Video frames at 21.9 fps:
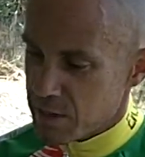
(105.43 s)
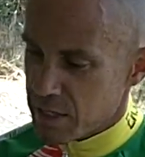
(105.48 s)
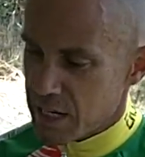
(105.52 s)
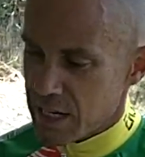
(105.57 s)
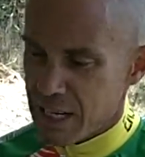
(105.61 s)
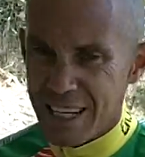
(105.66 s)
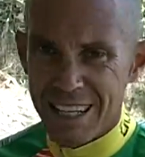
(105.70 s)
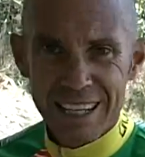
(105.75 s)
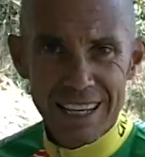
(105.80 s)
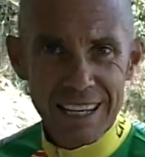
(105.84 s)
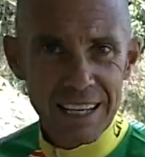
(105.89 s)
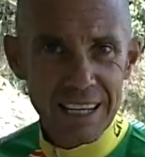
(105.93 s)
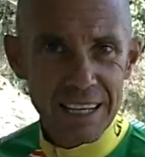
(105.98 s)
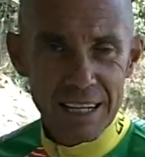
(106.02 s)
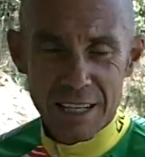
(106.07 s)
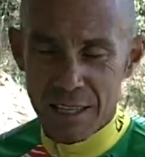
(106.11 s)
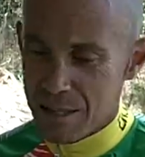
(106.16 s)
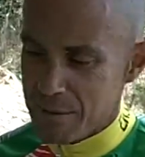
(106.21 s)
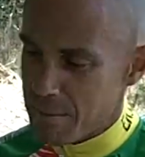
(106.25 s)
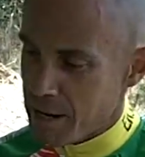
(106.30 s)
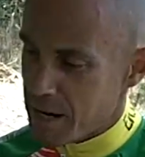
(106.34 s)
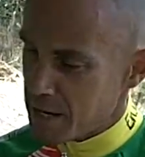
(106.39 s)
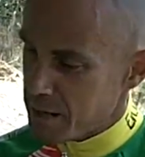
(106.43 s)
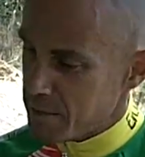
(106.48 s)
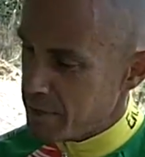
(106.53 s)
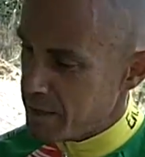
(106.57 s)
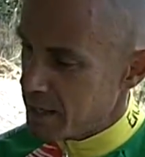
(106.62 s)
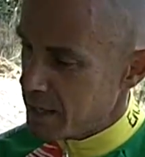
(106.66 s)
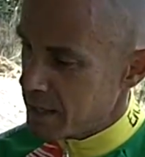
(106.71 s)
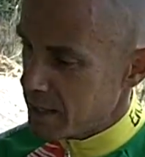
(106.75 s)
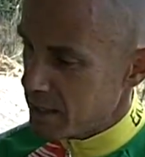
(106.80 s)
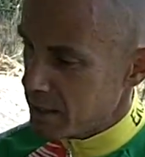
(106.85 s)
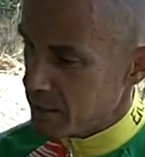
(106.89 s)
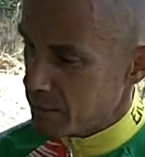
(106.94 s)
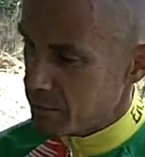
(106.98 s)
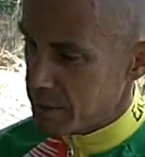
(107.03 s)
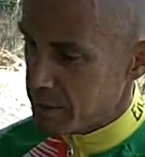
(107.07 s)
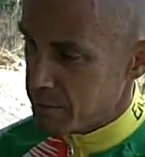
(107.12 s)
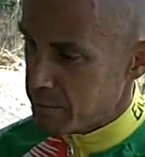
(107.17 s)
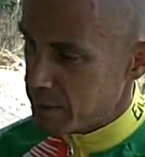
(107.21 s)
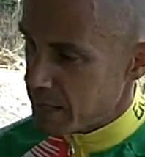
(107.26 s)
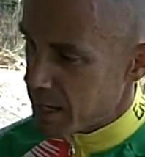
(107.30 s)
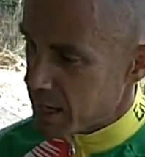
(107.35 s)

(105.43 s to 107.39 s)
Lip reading: was kind of digging into the back of my head a little bit.